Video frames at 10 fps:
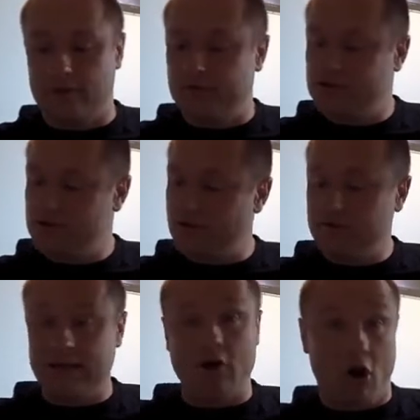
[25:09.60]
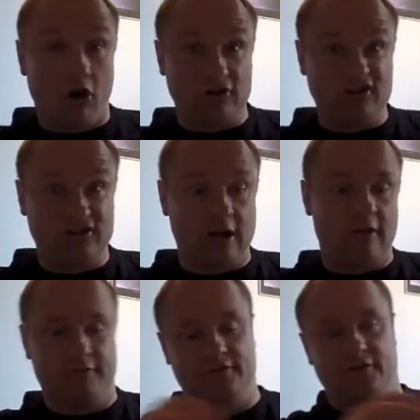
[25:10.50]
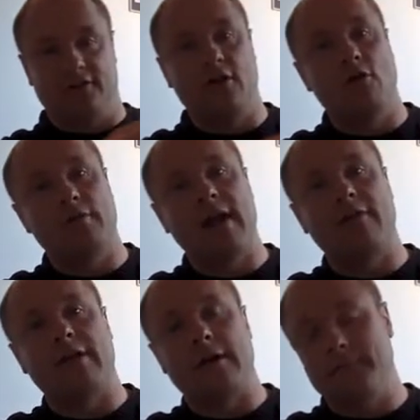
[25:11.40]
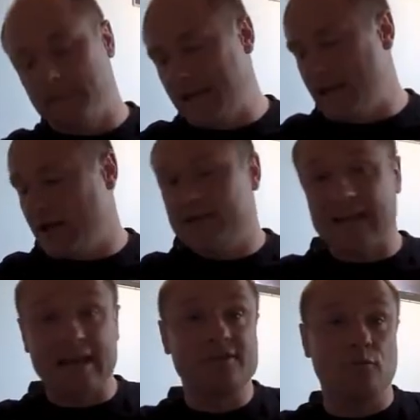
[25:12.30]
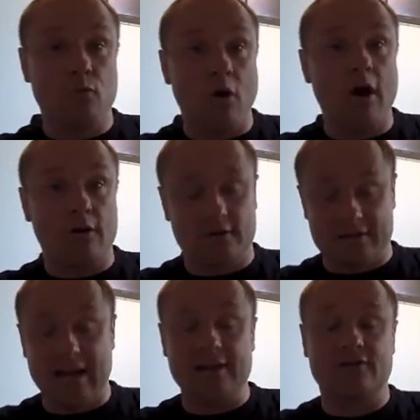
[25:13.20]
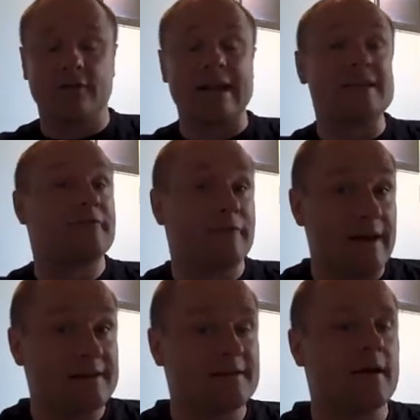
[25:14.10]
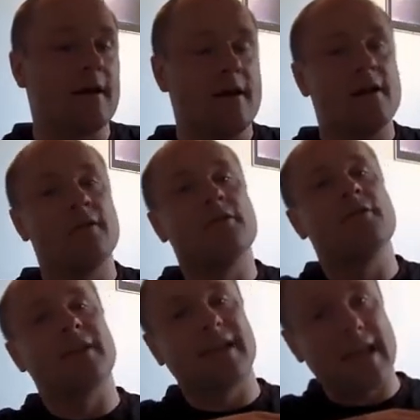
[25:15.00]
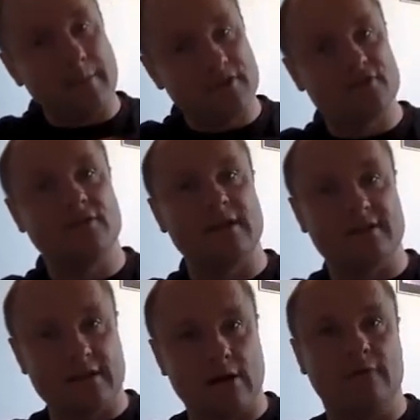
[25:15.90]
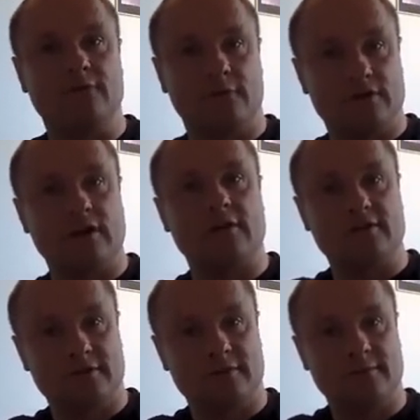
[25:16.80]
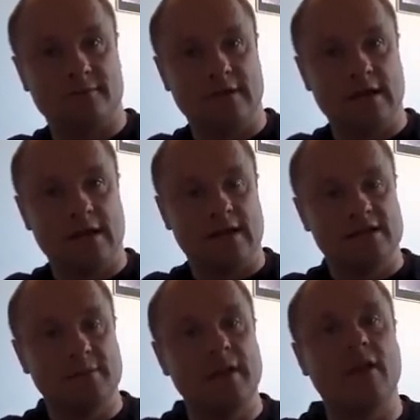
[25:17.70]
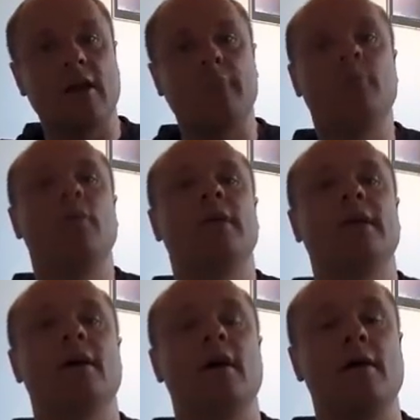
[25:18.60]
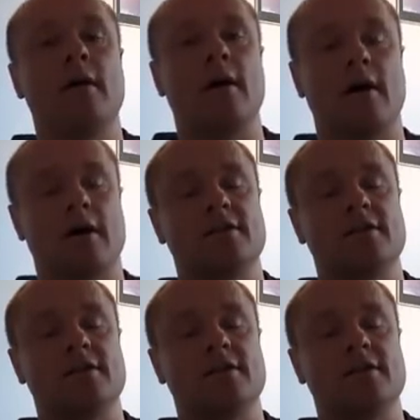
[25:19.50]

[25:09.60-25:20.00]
of shifting hot stuff to the cold area takes a while. It's faster than the chemistry itself to adjust. It's a bit like putting a